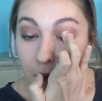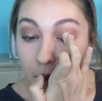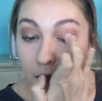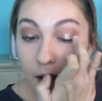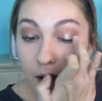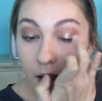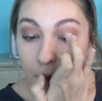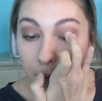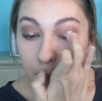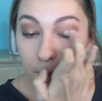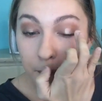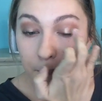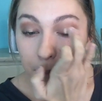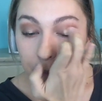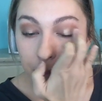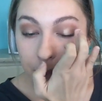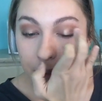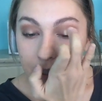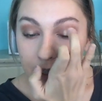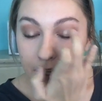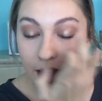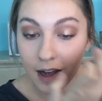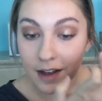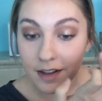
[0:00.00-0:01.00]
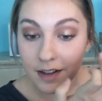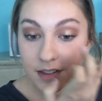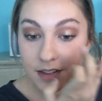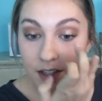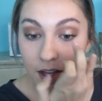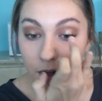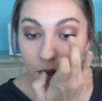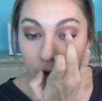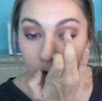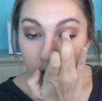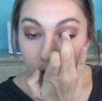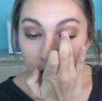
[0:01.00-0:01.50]
But yeah,
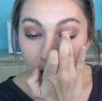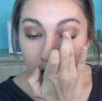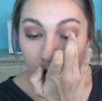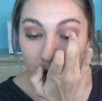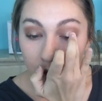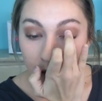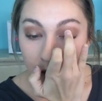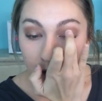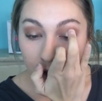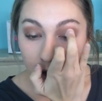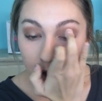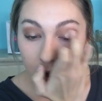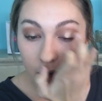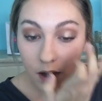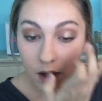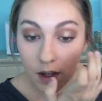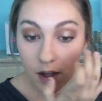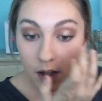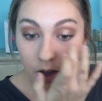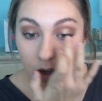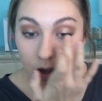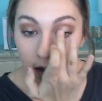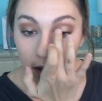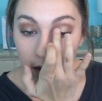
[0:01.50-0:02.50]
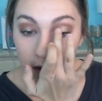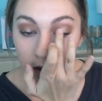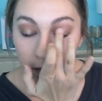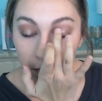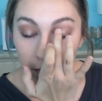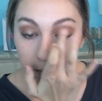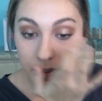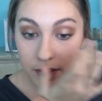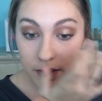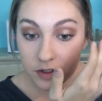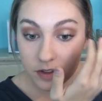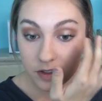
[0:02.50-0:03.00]
so it'll
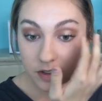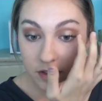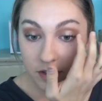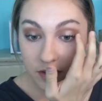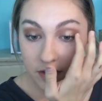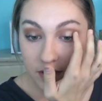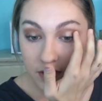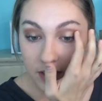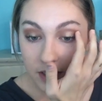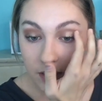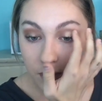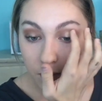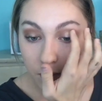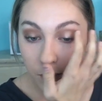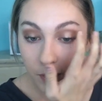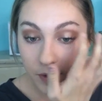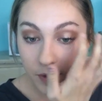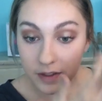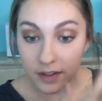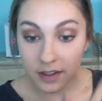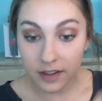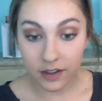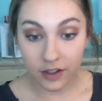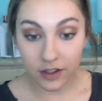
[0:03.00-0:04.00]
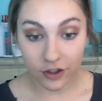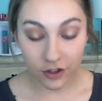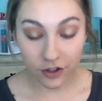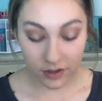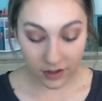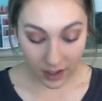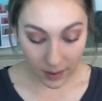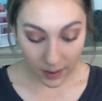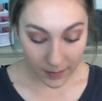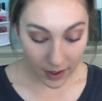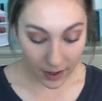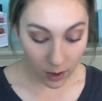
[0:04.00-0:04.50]
be interesting to see when the
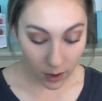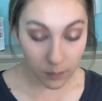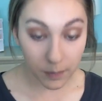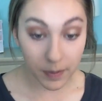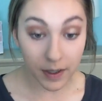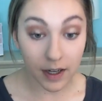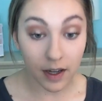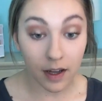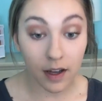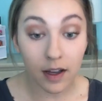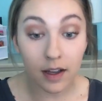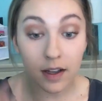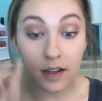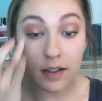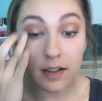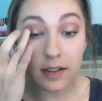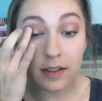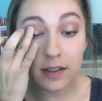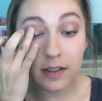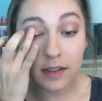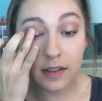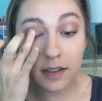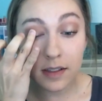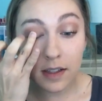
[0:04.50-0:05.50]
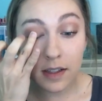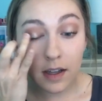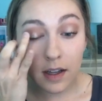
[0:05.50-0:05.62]
decisions come out because